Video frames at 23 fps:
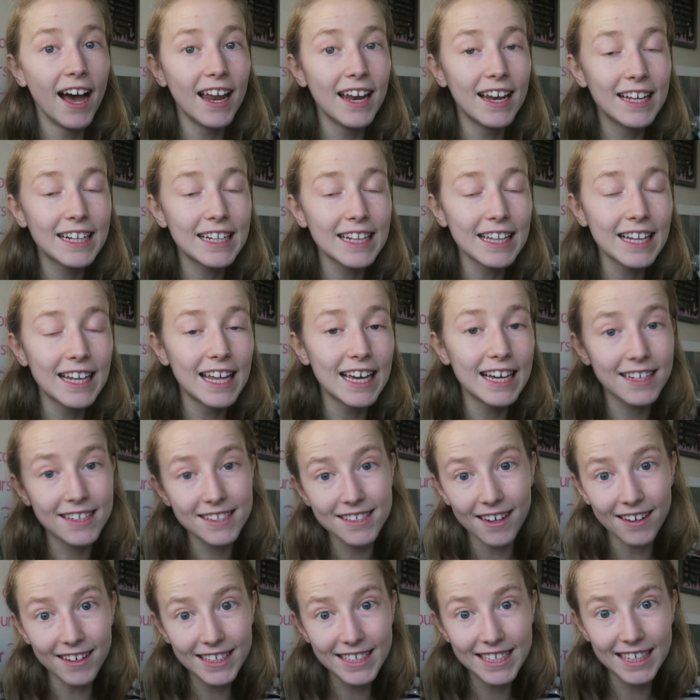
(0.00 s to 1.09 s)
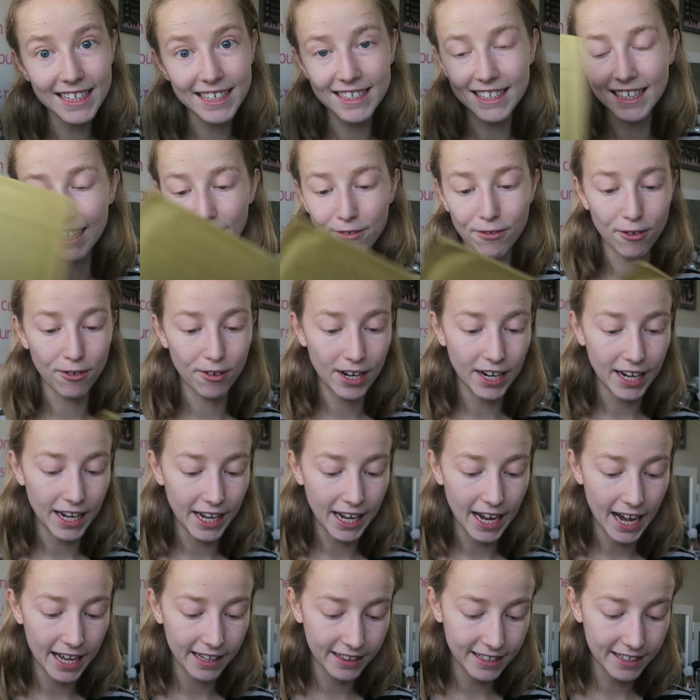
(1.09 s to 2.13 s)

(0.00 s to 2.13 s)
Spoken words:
a little exciting delivery,